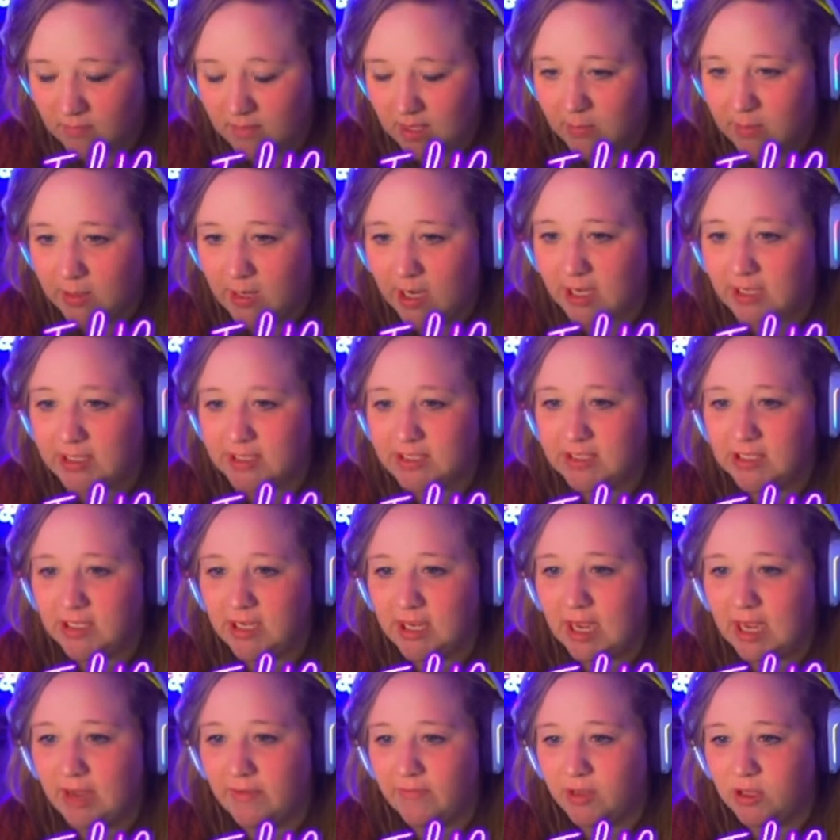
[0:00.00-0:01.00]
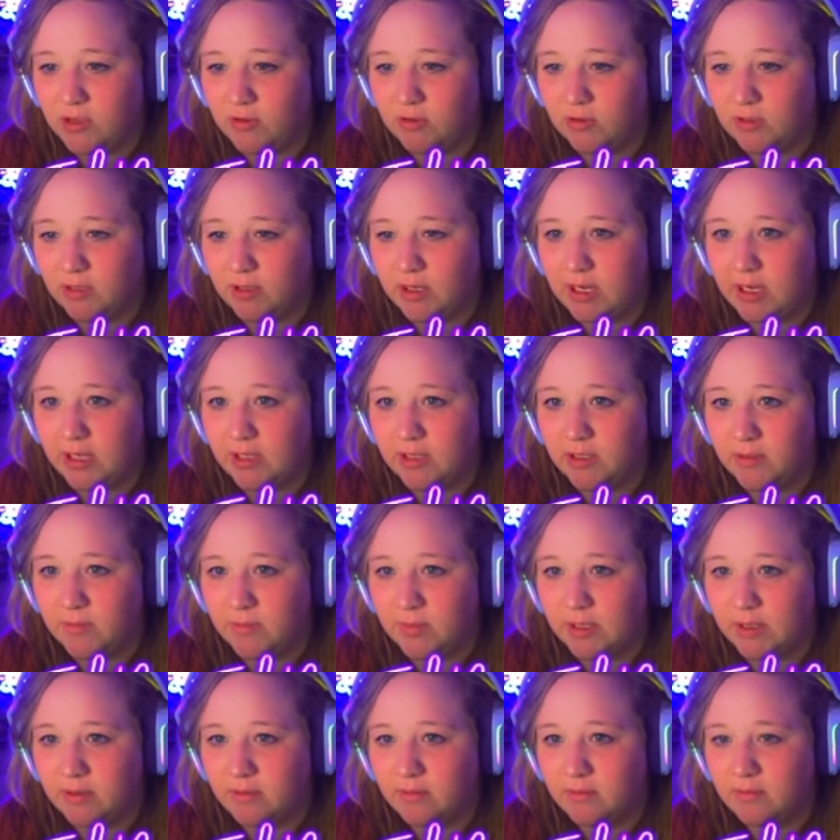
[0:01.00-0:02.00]
I mean, I could still have a cute little island,
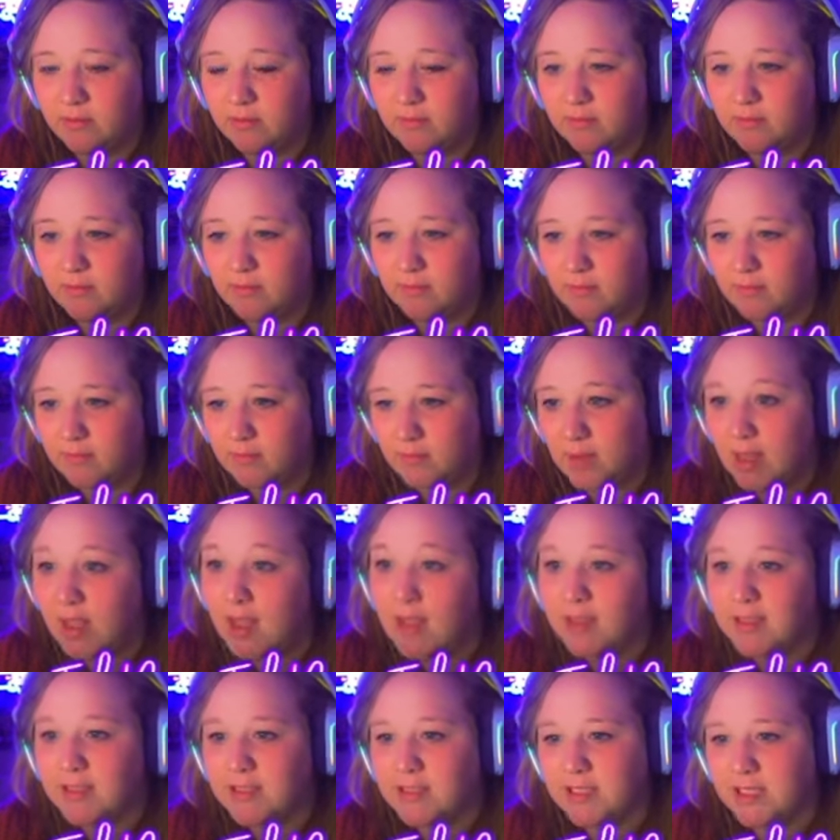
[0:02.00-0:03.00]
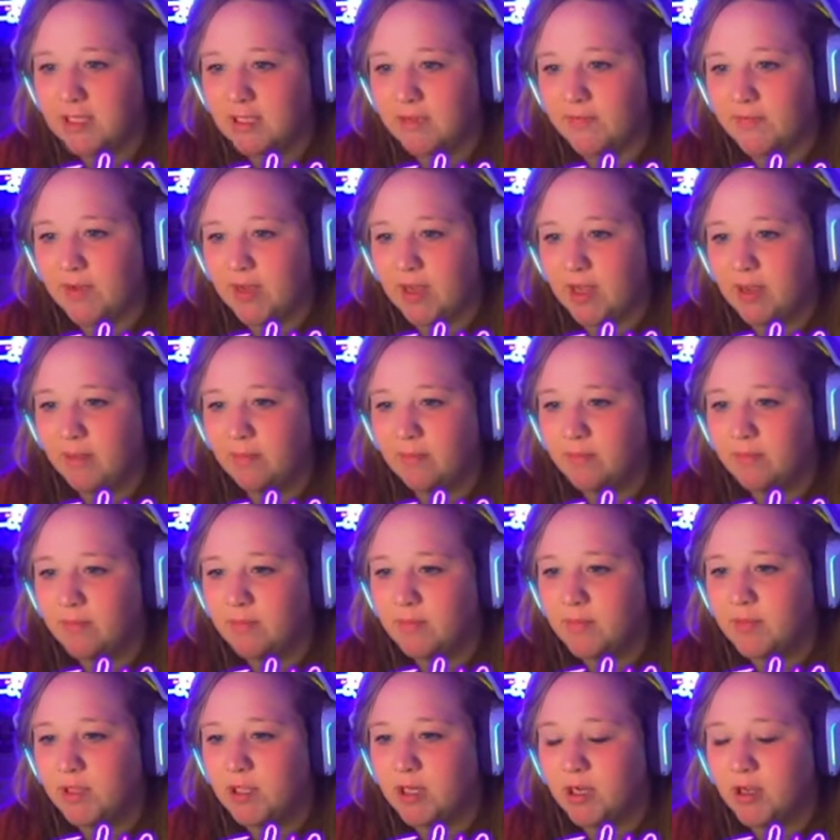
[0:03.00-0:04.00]
but it's not the vibe,
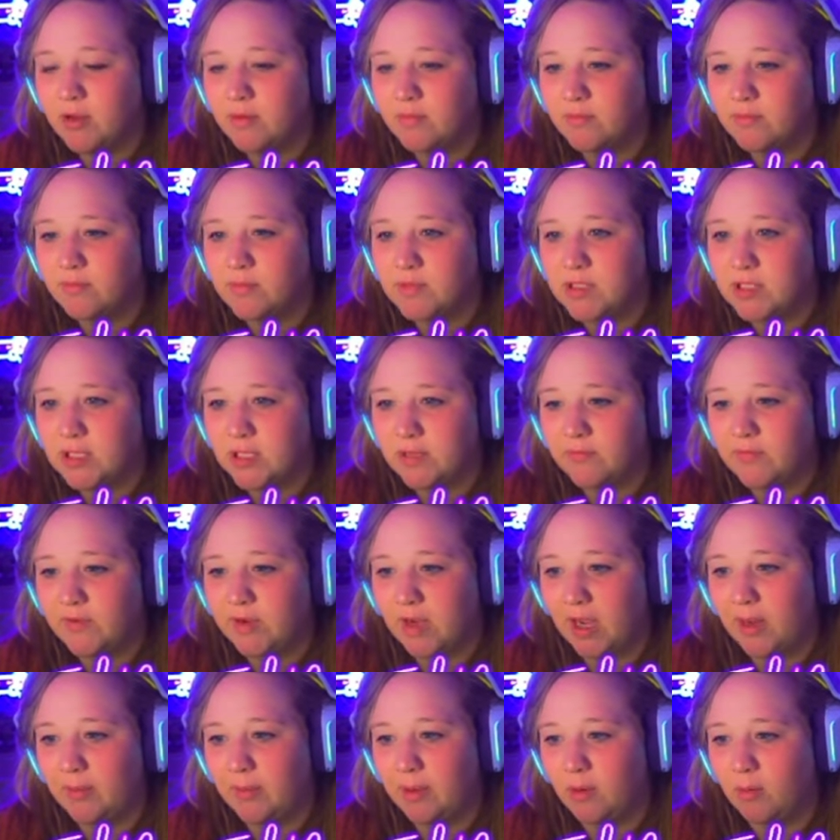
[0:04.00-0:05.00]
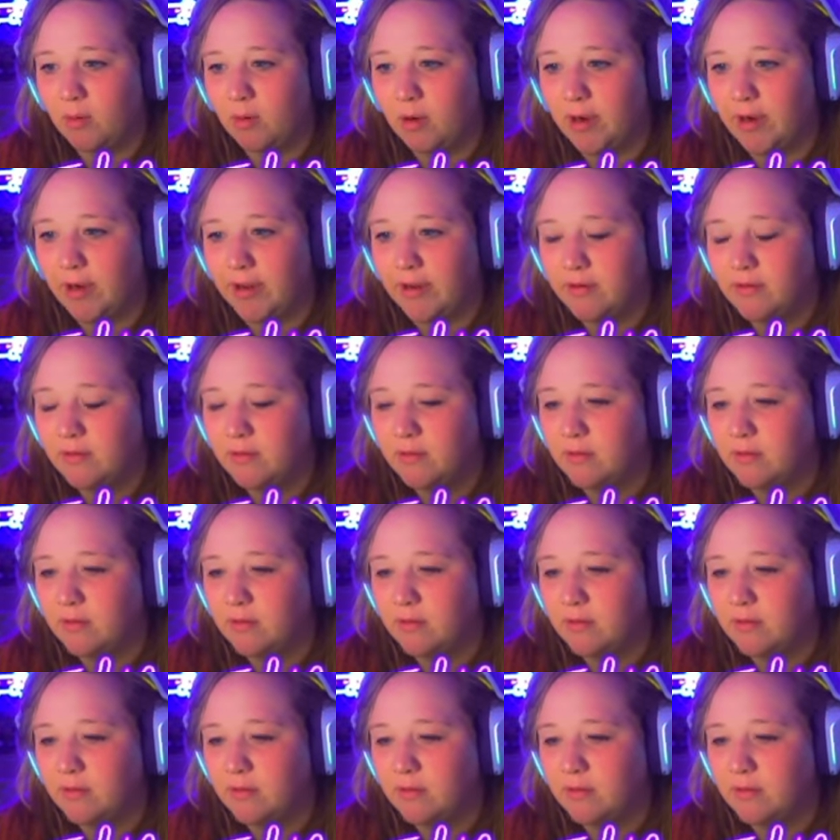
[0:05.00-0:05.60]
you know? It's not the vibe I wanted.